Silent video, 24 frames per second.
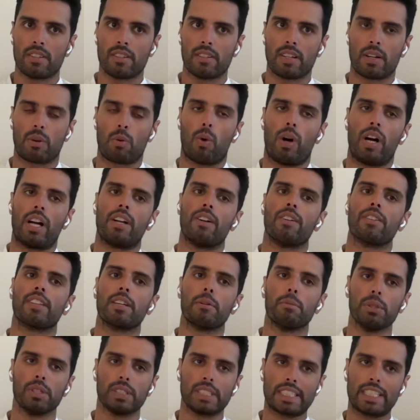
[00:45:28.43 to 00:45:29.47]
Like, why aren't they
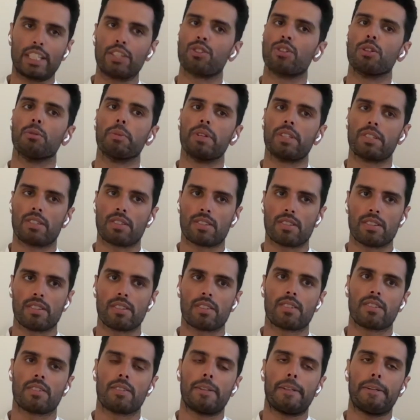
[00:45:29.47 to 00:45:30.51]
building digital
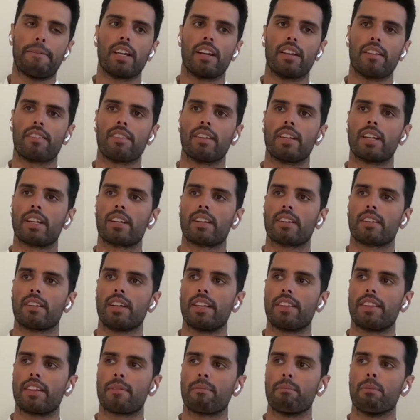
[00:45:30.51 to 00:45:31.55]
businesses? And I think
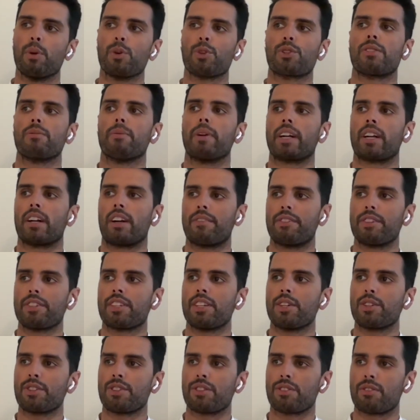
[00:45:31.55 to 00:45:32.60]
most of my
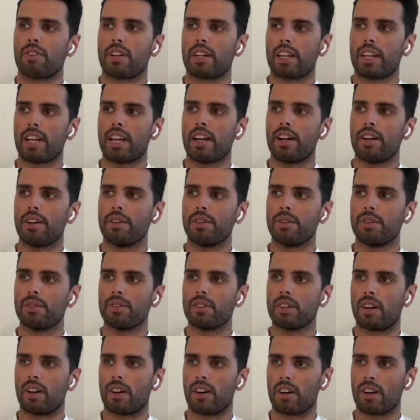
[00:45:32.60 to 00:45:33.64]
conversations right now
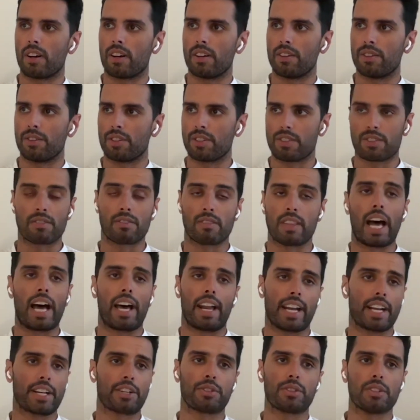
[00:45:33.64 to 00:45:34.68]
are just that.
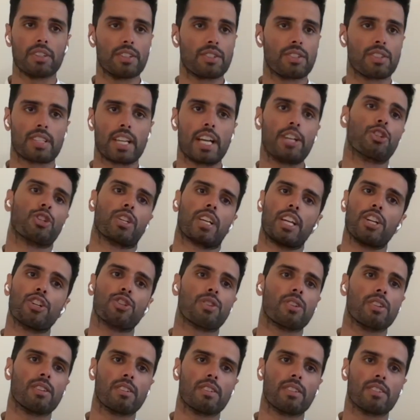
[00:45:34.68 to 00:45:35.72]
Actually, it's just
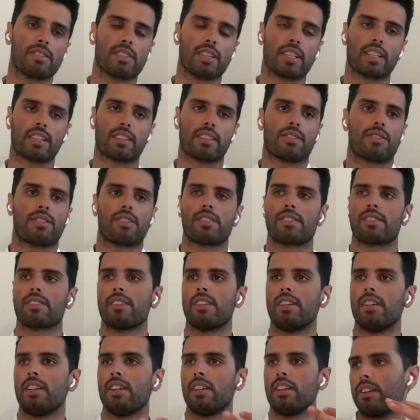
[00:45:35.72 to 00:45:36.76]
education. It's like this is
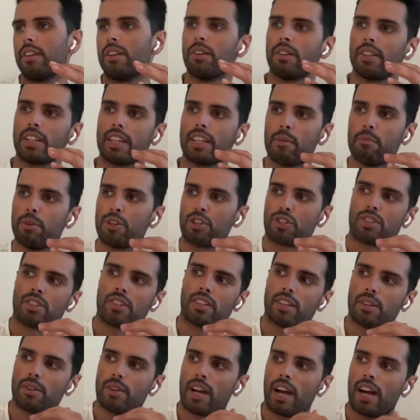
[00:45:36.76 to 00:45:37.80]
the ambition
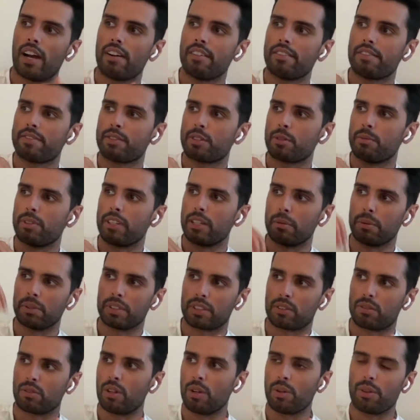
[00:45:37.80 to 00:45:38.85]
that you have to be able to
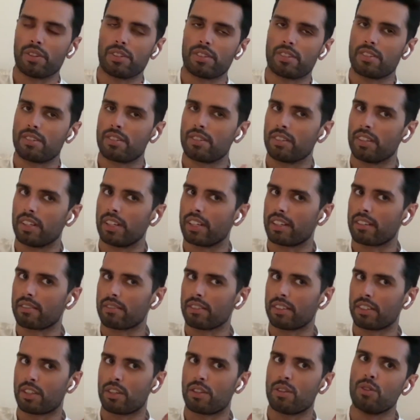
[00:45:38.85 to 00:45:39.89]
grow this into like
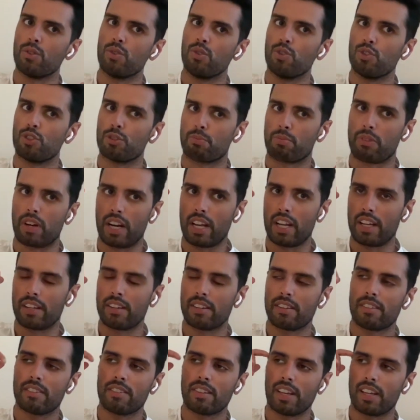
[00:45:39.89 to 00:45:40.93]
a huge
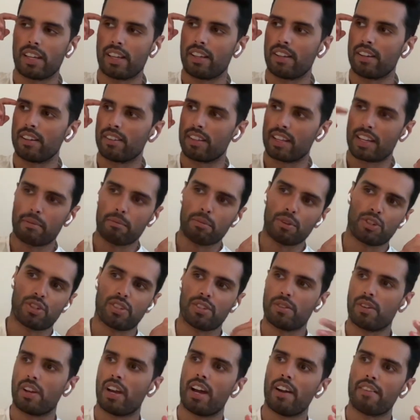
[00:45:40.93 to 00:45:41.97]
brand, and the ambition
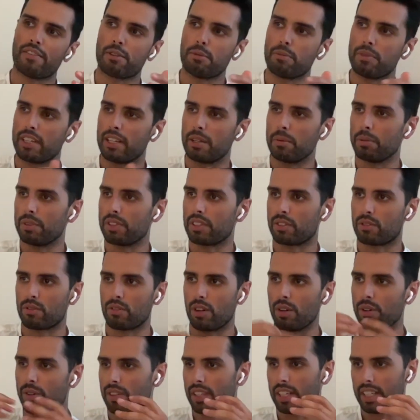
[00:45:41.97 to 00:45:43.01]
you have to be able to
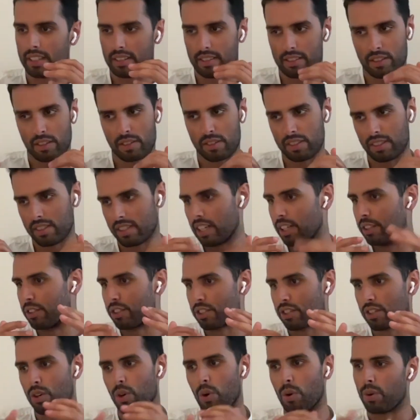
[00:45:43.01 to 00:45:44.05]
grow like sell
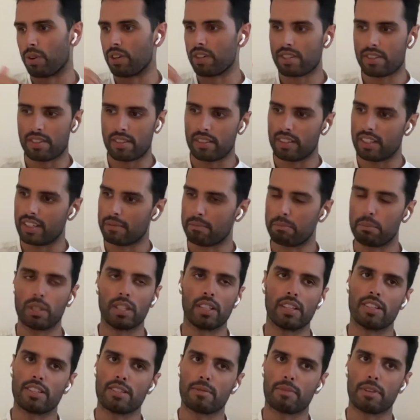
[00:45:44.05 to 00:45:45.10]
this course to like
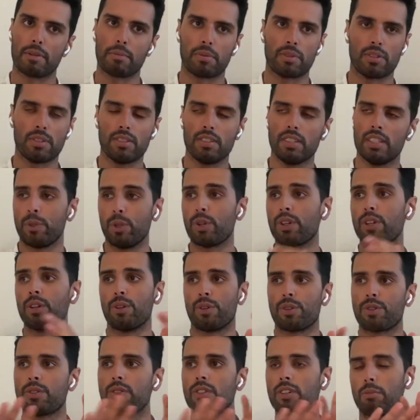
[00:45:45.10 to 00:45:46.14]
millions of people. You can
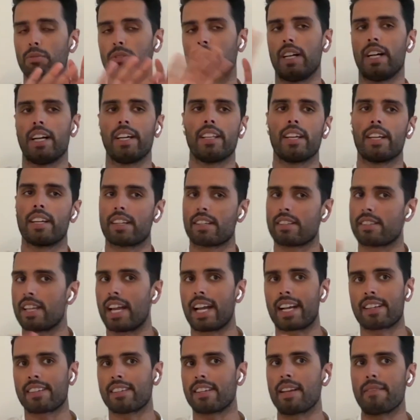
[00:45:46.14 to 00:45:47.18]
also apply that
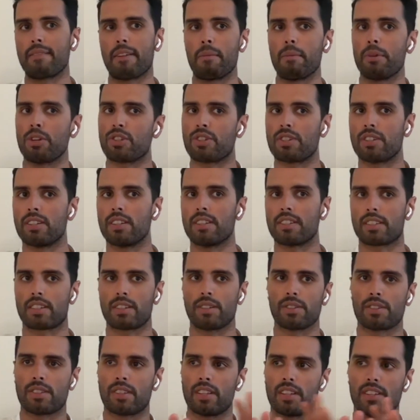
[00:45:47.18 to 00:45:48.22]
exact same ambition and
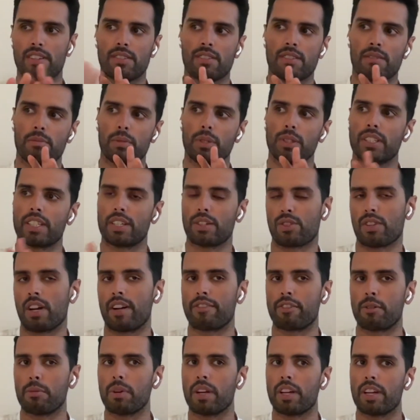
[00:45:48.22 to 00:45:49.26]
skill set into building a
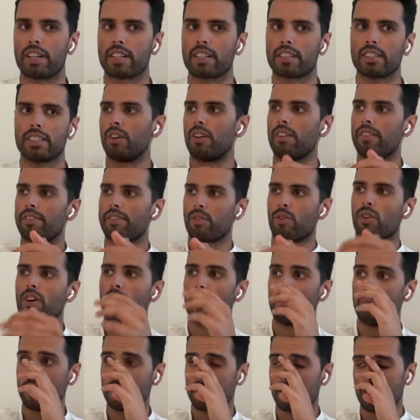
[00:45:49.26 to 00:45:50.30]
software product. For
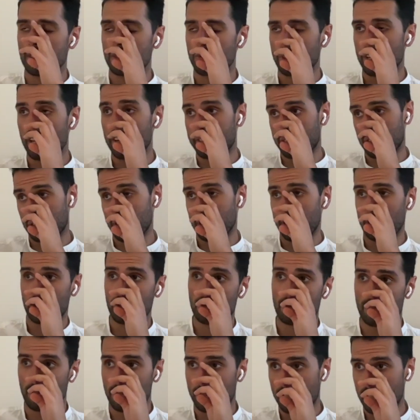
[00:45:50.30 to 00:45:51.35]
our business, we have
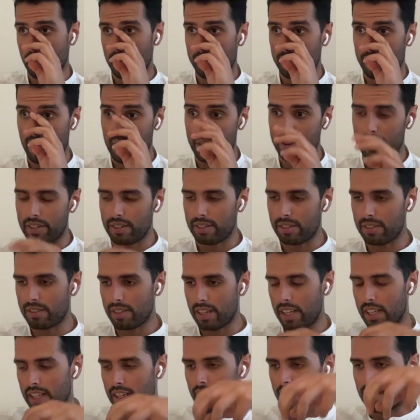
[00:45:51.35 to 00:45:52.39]
creators, we also have founders.
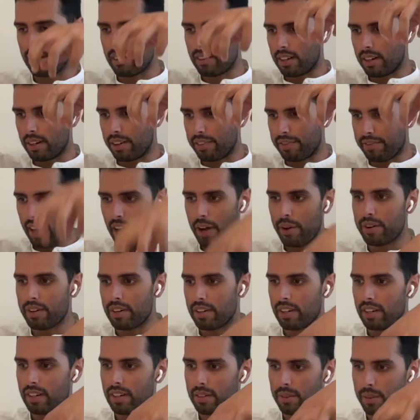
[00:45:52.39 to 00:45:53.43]
And one
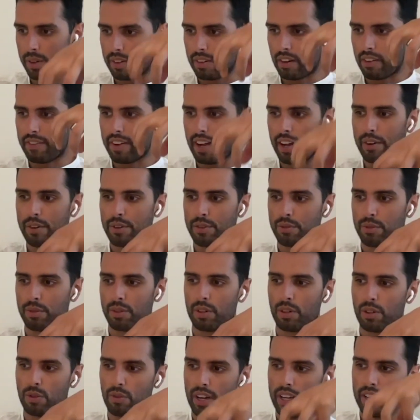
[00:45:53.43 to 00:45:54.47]
of our founders will
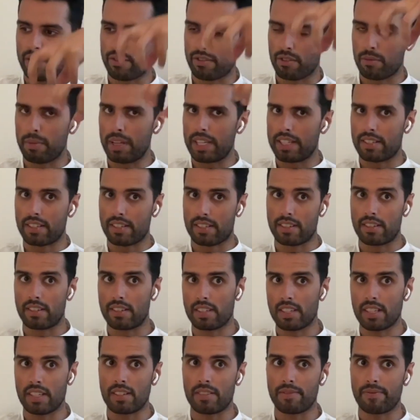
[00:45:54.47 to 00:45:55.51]
go raise from
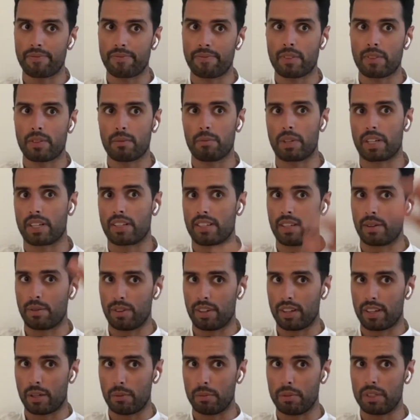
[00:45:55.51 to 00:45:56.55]
A16Z because they want
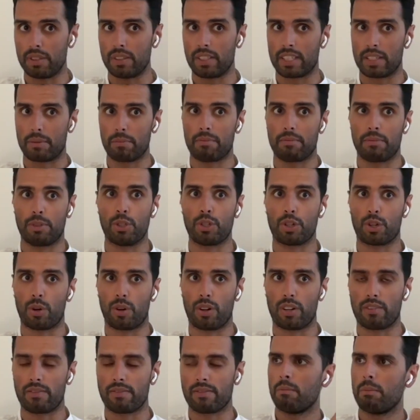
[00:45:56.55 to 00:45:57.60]
to go build like a
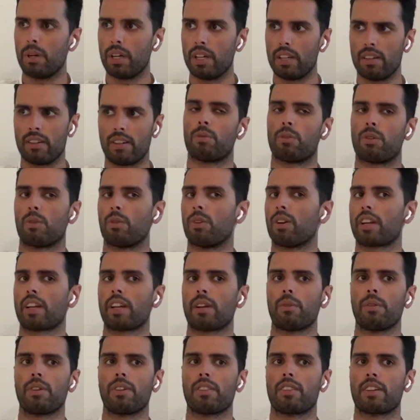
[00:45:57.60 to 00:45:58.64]
unicorn. But we're
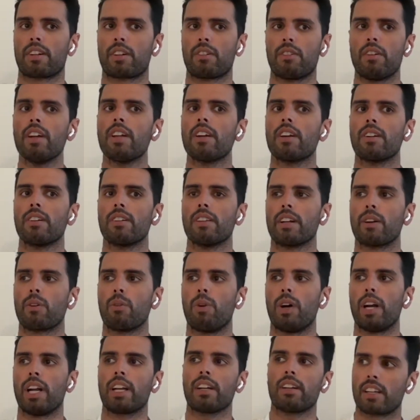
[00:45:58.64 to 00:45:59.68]
working with the creator, like
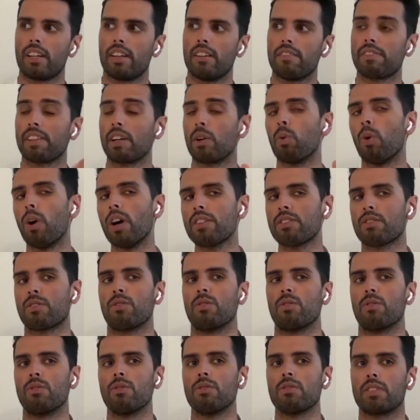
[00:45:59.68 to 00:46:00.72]
why if they want
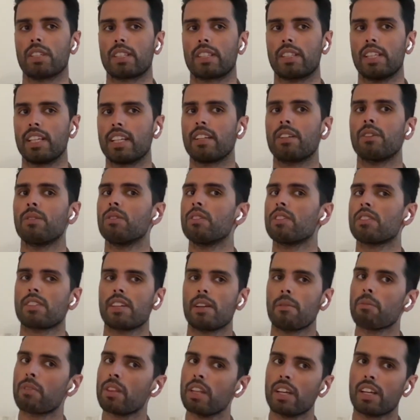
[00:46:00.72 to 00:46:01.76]
to, like they could do the
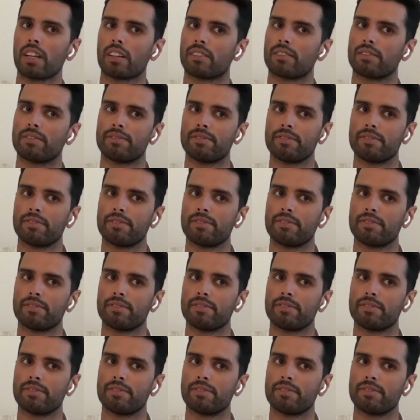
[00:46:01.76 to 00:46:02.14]
same thing.